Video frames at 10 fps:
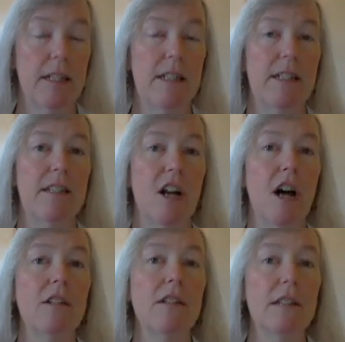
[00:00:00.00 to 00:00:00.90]
This is an
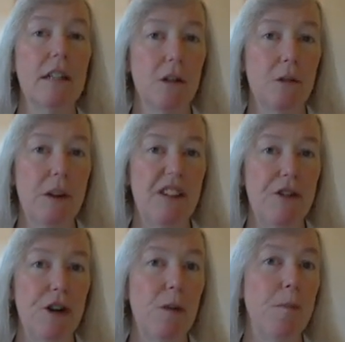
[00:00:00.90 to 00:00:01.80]
auxiliary
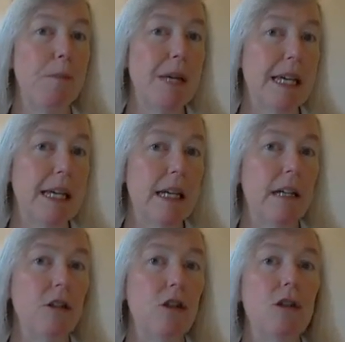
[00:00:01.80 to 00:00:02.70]
verb, be,
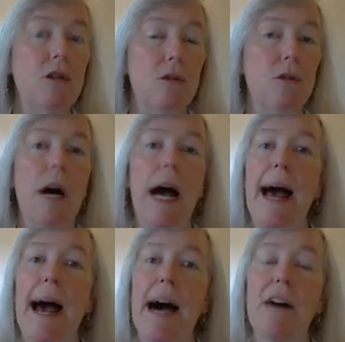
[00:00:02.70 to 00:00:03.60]
do,
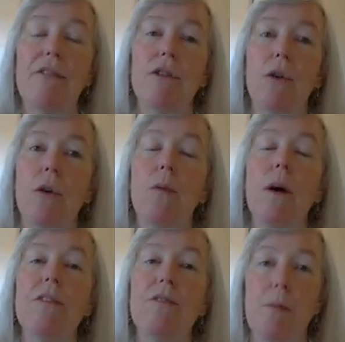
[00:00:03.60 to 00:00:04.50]
have, or
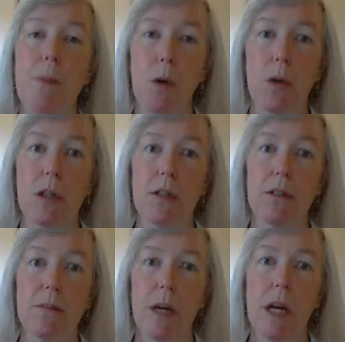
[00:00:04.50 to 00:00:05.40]
one of the
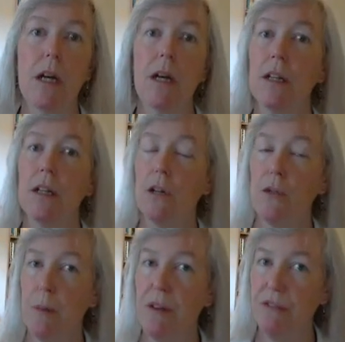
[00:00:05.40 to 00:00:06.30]
modals. Goes
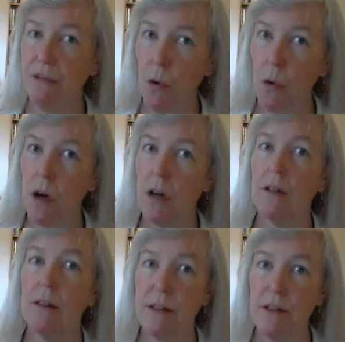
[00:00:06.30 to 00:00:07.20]
before
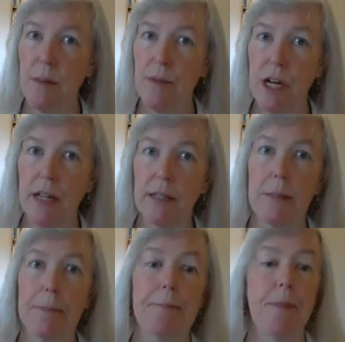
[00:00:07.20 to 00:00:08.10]
the subject.
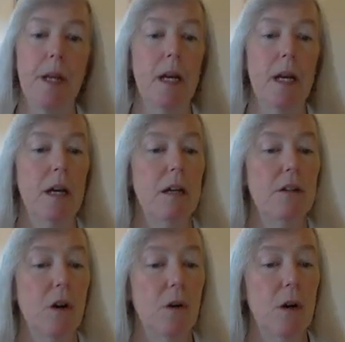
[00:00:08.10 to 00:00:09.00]

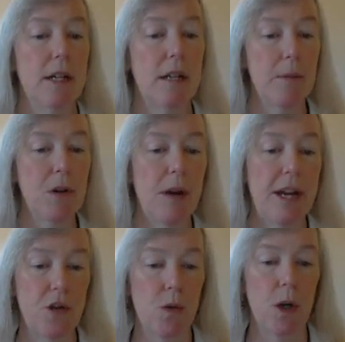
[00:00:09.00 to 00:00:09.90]
So a
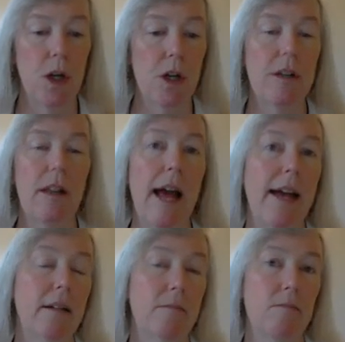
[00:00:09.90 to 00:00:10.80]
WH word
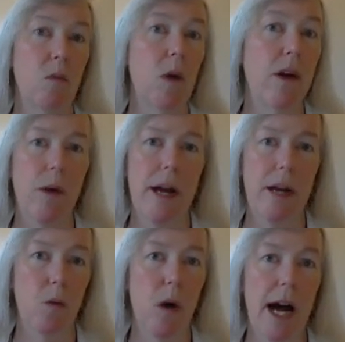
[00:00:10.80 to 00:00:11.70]
like where,
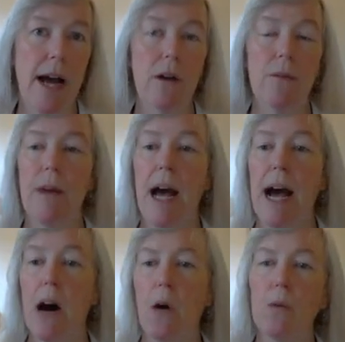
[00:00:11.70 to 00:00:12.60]
when, why,
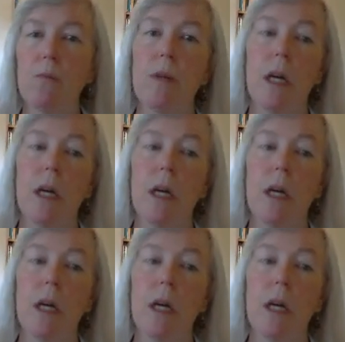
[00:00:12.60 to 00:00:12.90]
how.